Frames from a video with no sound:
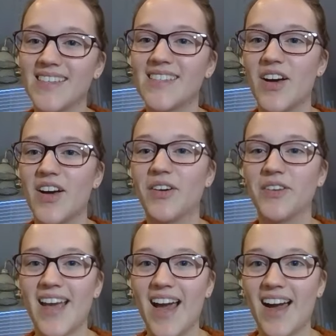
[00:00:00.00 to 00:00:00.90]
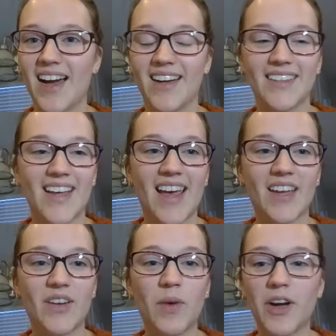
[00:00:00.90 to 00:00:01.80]
So, yeah.
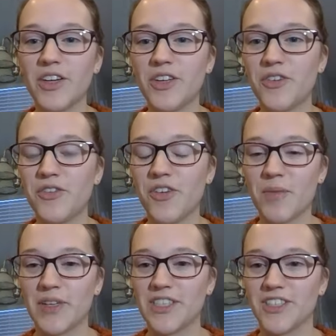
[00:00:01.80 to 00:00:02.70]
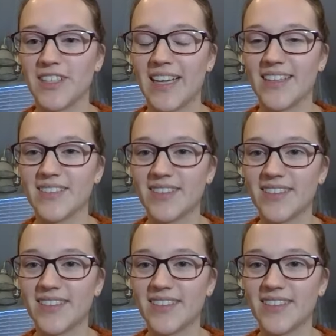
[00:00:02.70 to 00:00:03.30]
And where are you from originally?